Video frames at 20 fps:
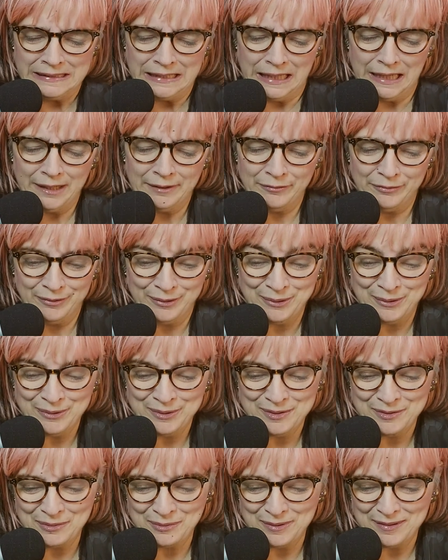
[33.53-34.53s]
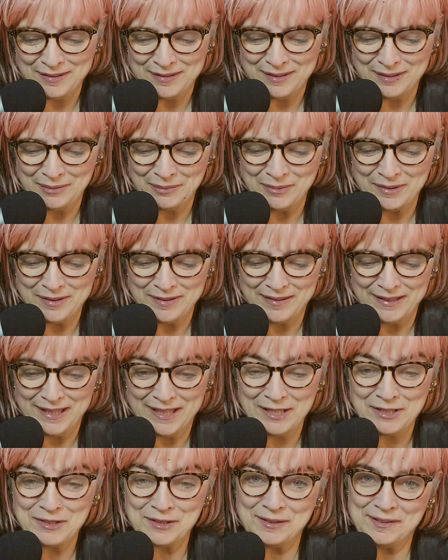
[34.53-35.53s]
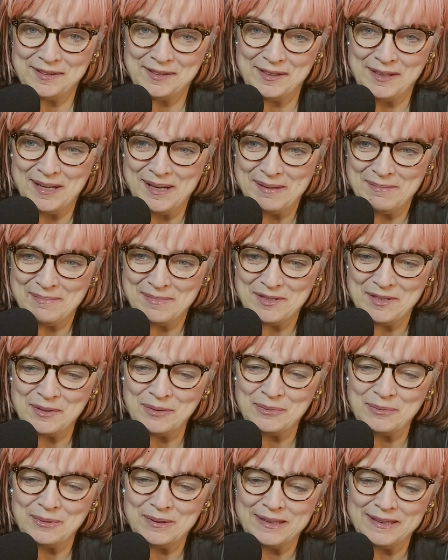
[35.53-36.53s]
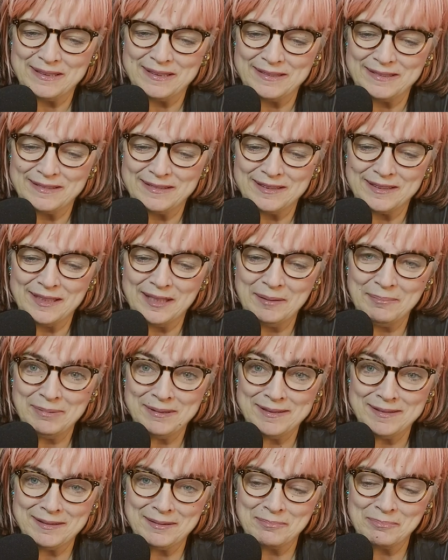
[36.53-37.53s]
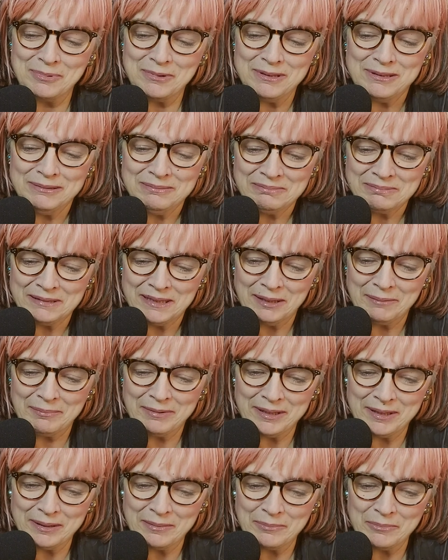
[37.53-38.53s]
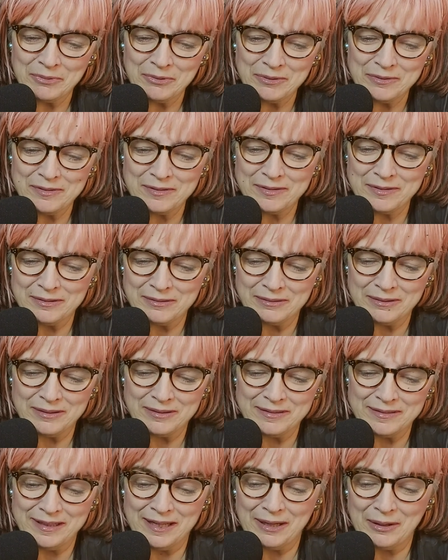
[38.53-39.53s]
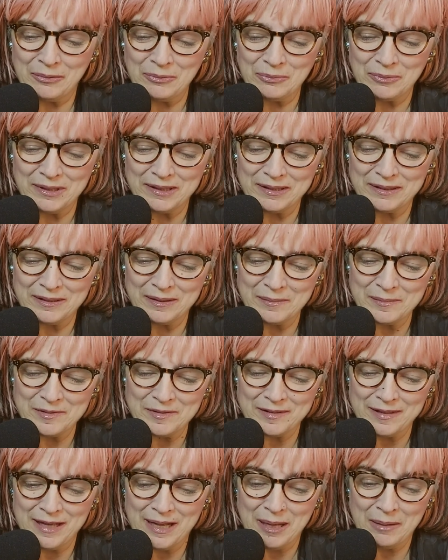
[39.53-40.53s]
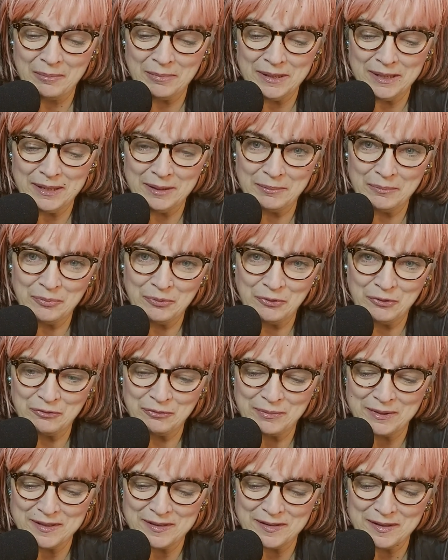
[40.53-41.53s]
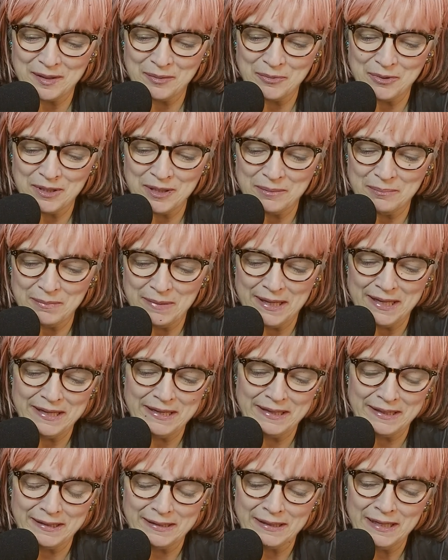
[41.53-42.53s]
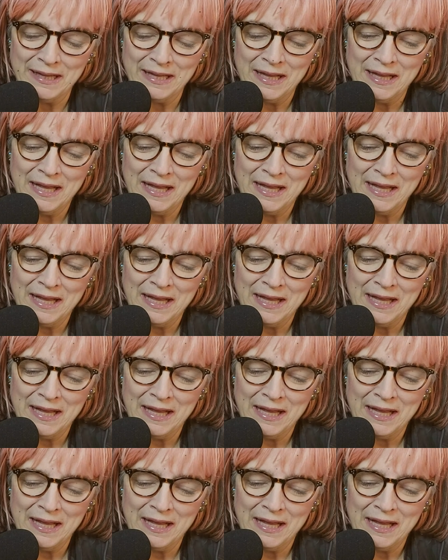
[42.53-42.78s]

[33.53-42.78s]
I've learned with age and time to keep it simple, keep the numbers down when it comes to how many improvements I want to make, and